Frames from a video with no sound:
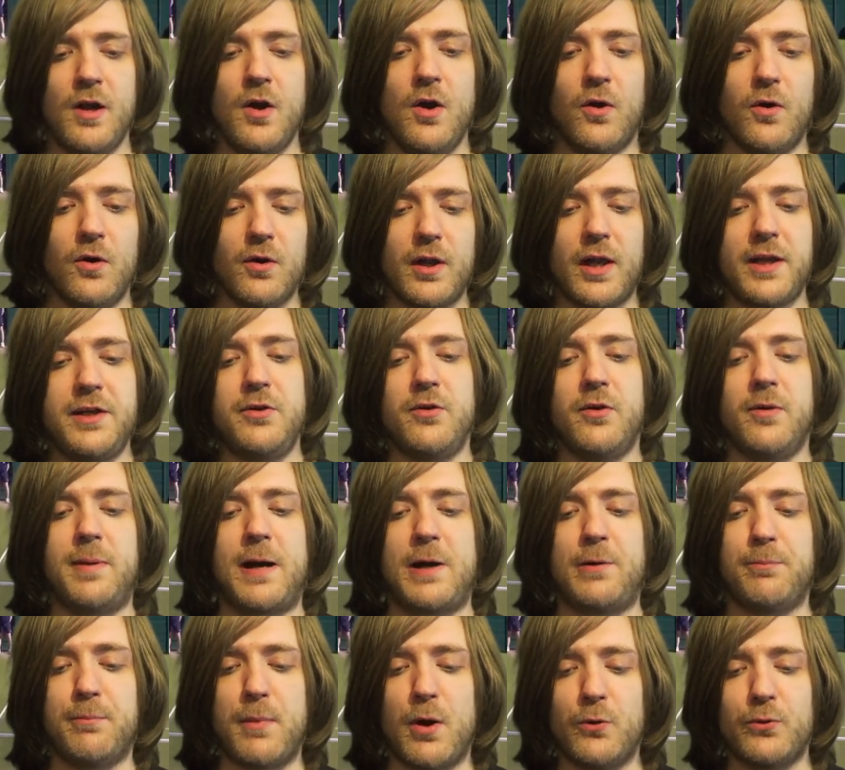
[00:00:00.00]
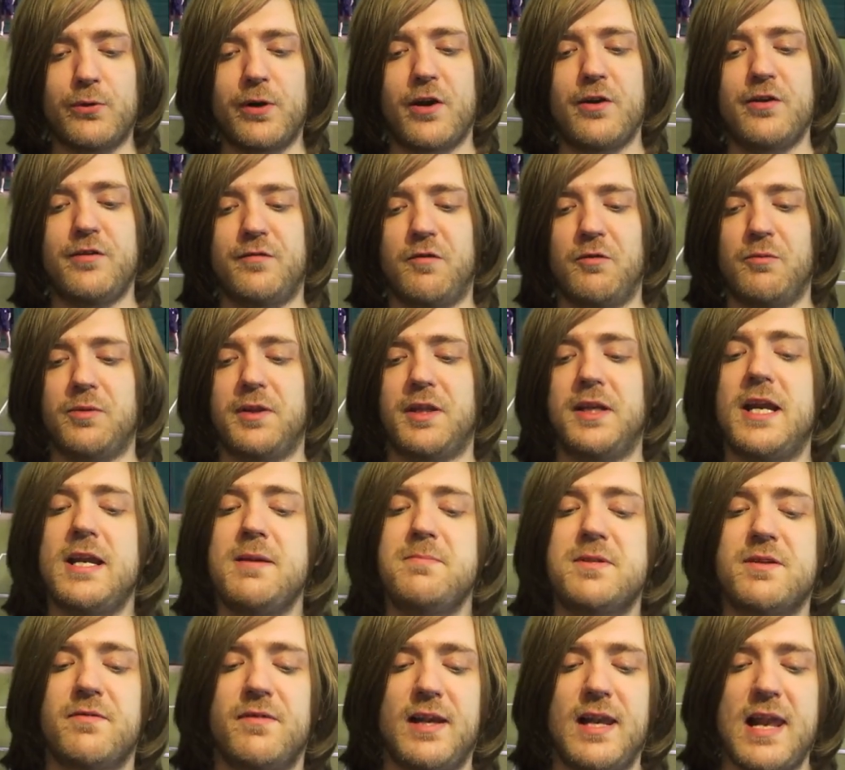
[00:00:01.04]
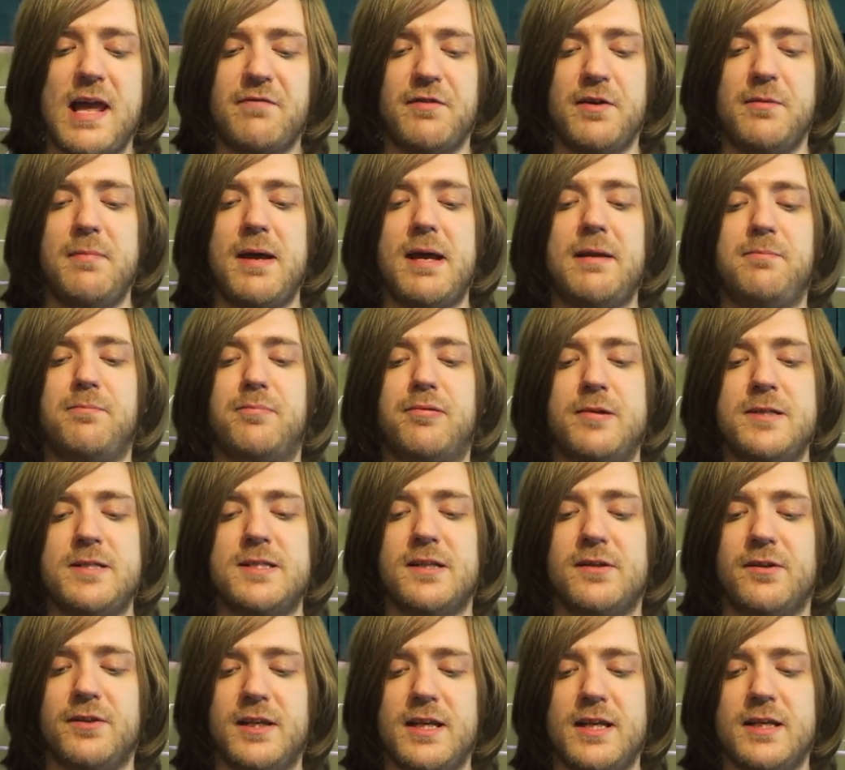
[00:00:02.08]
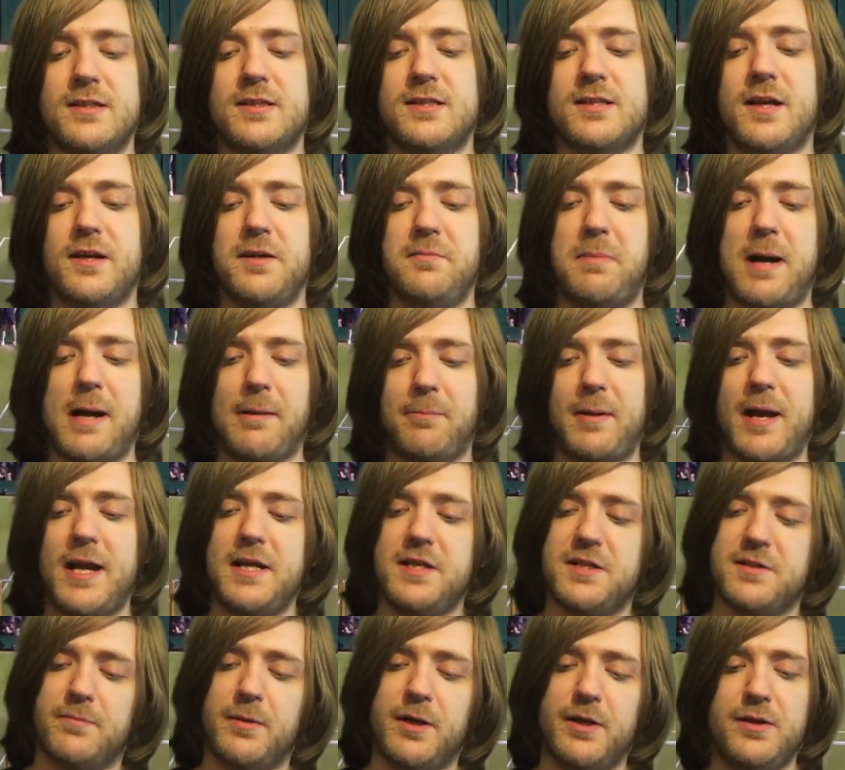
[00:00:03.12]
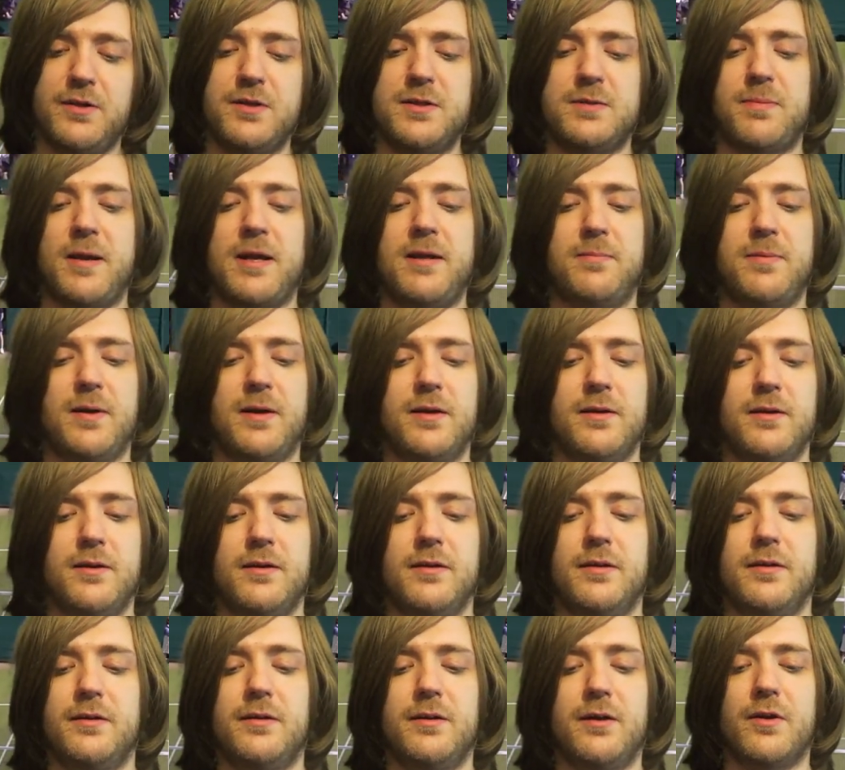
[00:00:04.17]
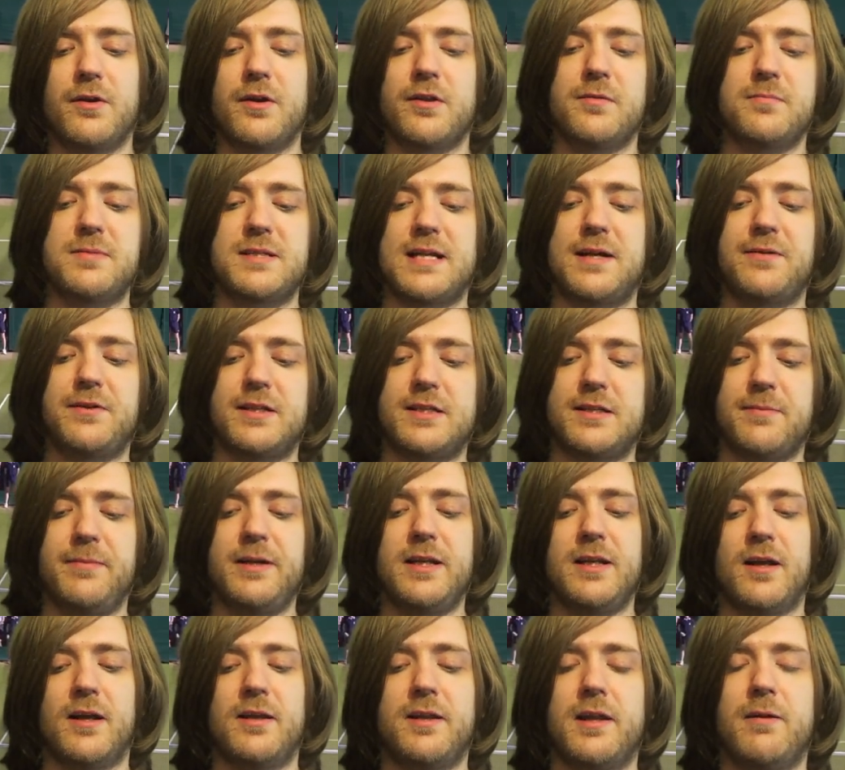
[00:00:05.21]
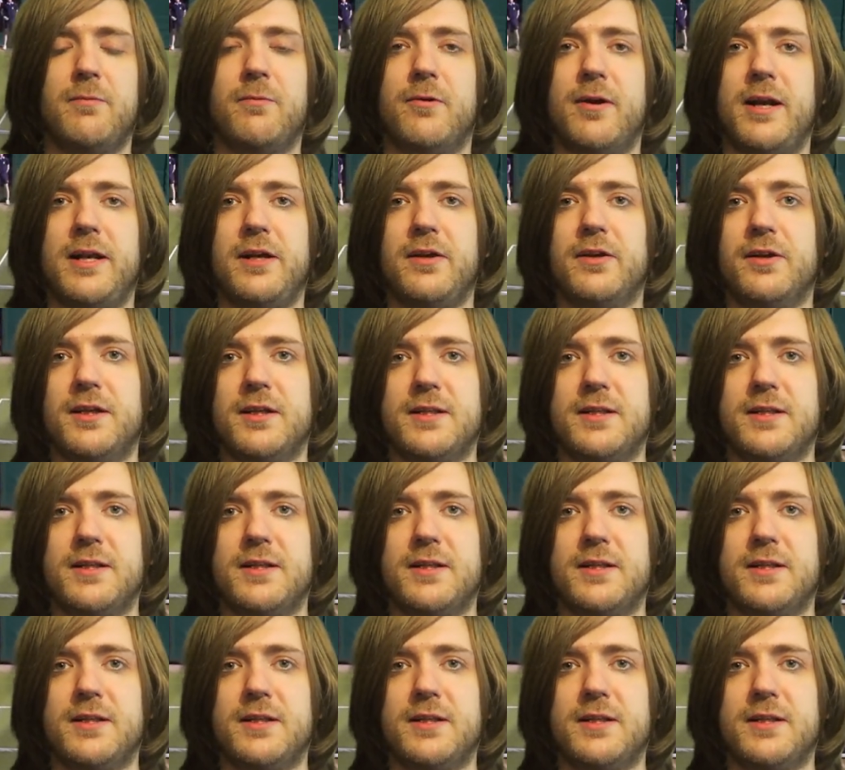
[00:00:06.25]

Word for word: All I knew about Moldova were the names of 11 men printed on the inside back page of my newspaper. None of them sounded to me like they were any good